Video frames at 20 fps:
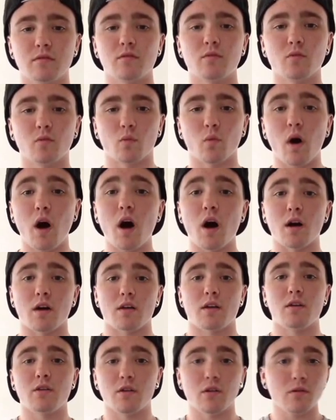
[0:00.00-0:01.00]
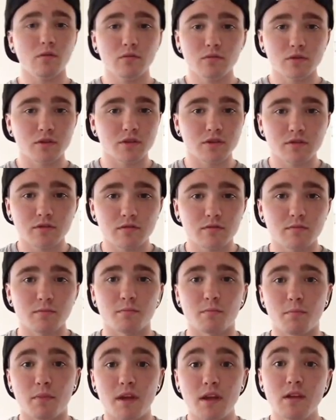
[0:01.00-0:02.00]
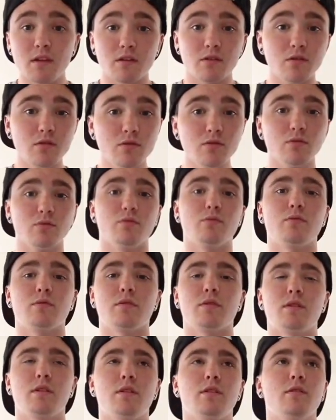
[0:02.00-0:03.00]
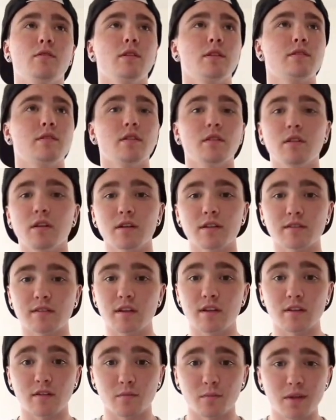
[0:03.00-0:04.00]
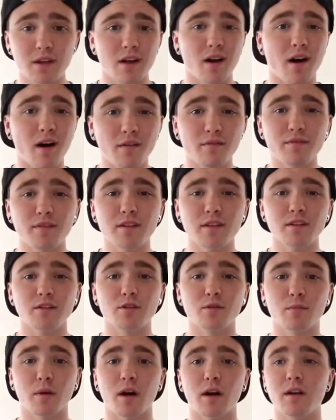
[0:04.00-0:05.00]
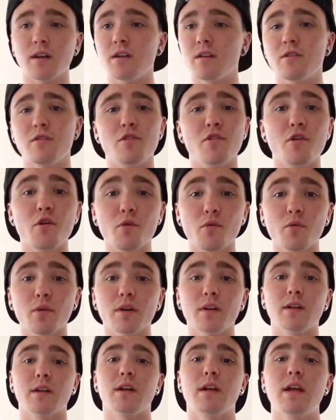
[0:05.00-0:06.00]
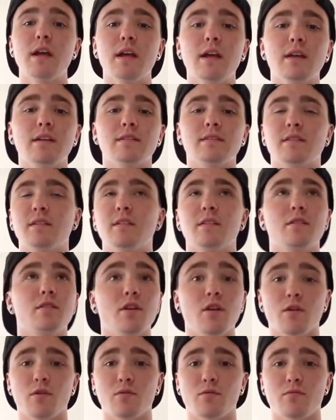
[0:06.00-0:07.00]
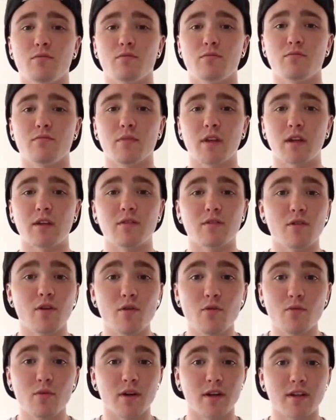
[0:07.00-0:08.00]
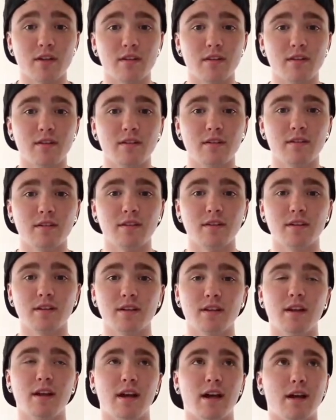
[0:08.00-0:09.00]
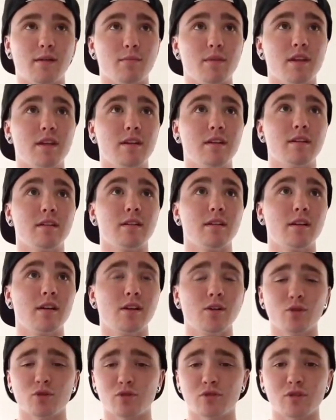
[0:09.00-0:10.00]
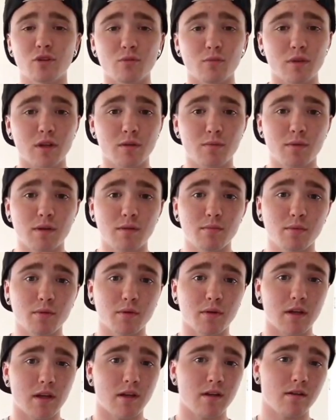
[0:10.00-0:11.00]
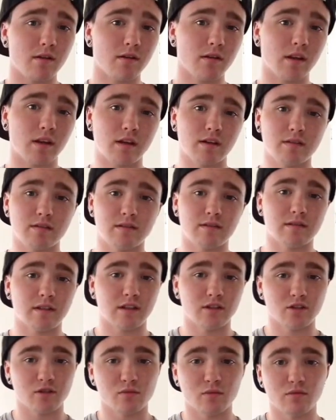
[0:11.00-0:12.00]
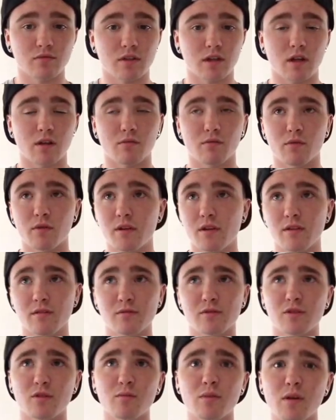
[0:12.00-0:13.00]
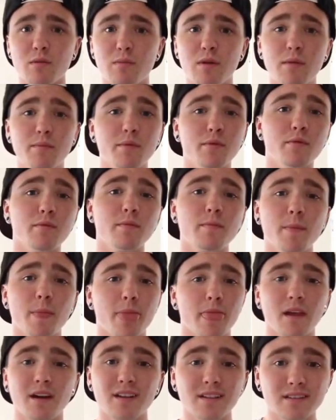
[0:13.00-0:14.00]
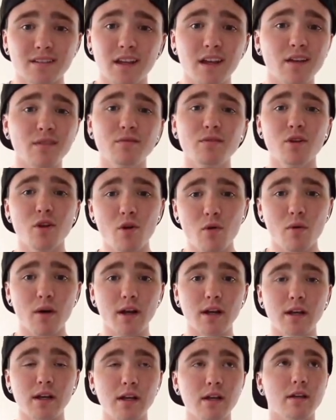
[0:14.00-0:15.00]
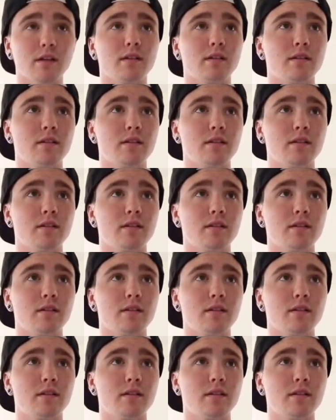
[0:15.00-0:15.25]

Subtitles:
walk, you know, just be you, you know, that's all I gotta say, be confident in your body, and no one is gonna know, like, no one. I mean, so many people here, like, since I just moved to California, so many people, they have no idea.